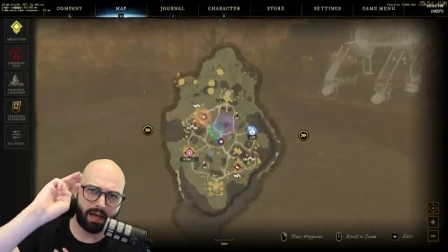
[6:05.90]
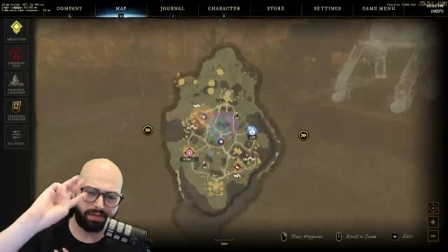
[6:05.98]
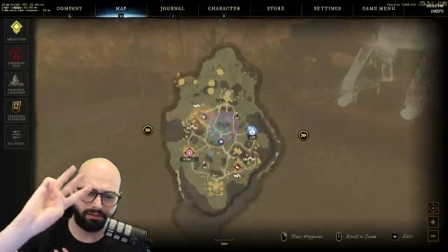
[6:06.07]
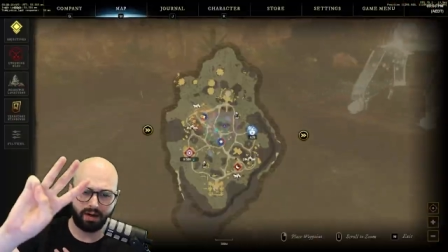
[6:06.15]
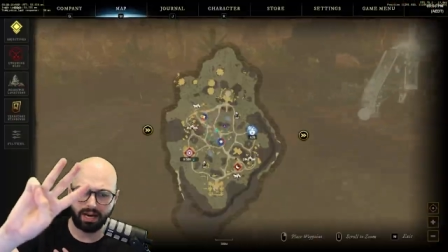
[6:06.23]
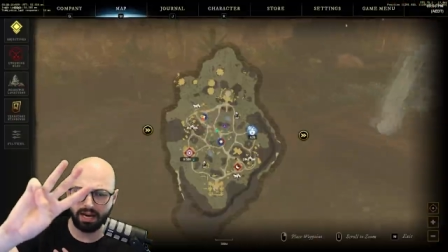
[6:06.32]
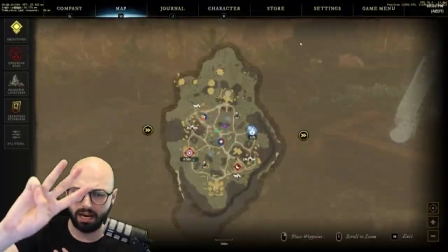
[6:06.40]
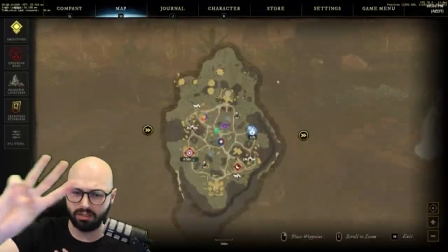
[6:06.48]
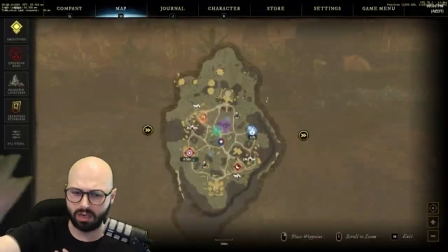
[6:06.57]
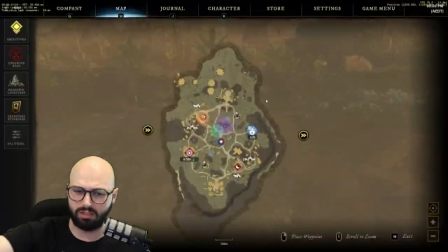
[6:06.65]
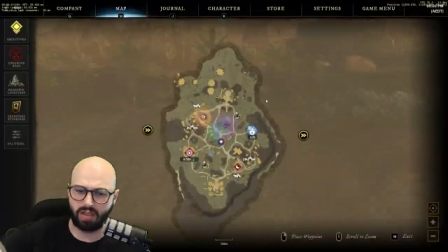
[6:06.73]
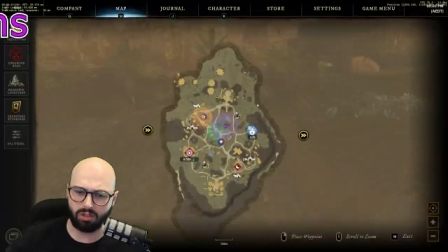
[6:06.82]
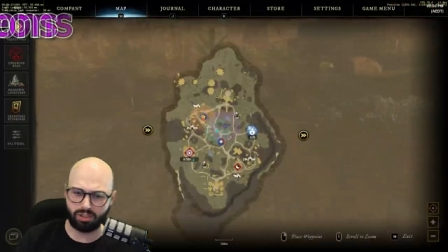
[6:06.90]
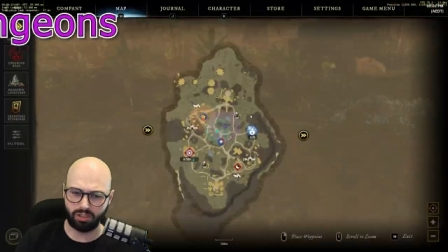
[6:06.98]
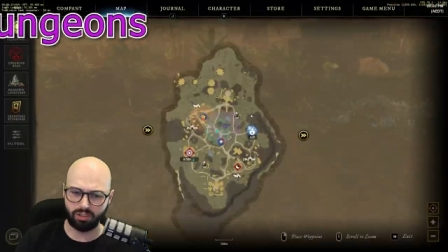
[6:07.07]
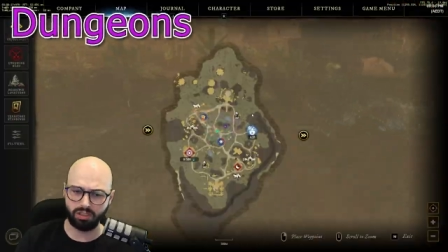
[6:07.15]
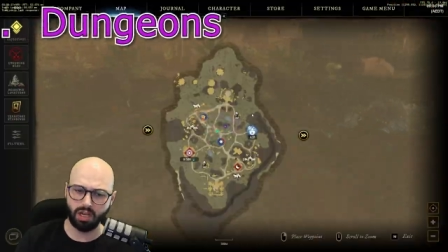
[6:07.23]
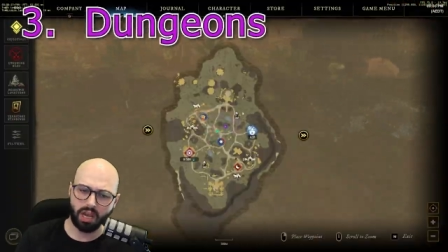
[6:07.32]
three is
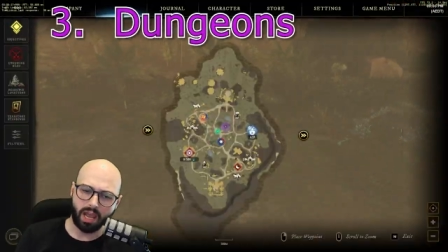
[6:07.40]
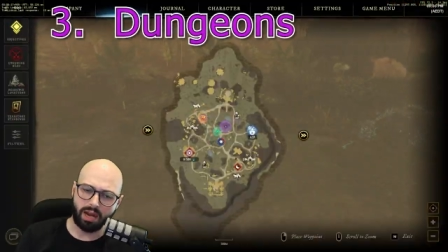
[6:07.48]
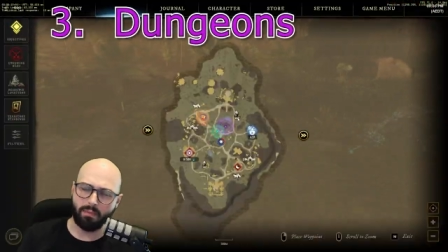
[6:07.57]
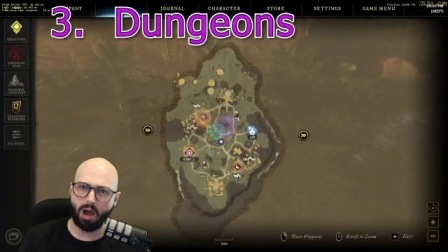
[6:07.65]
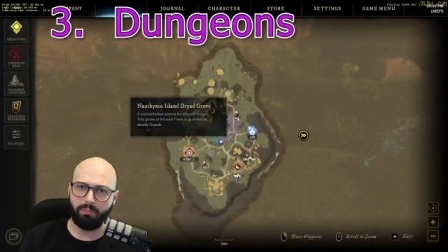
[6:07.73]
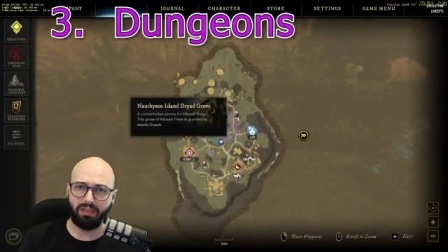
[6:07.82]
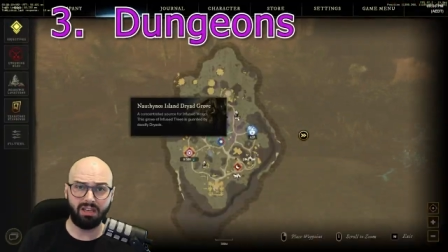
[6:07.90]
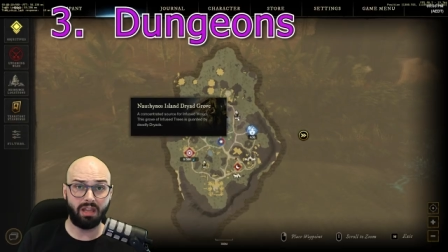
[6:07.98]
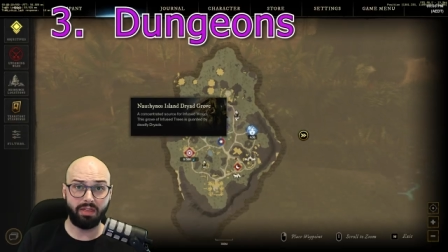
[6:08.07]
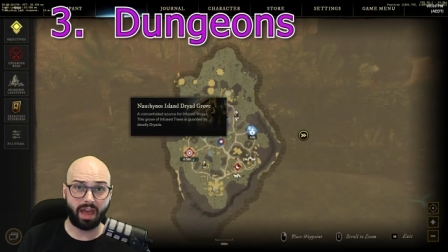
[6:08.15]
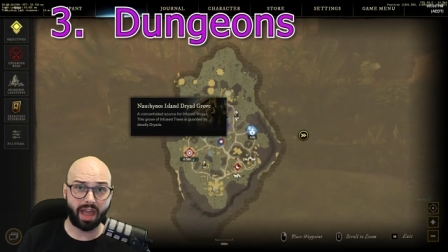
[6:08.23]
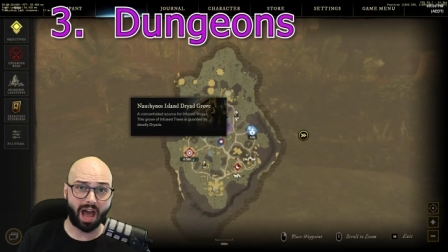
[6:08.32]
dungeons. In my opinion, they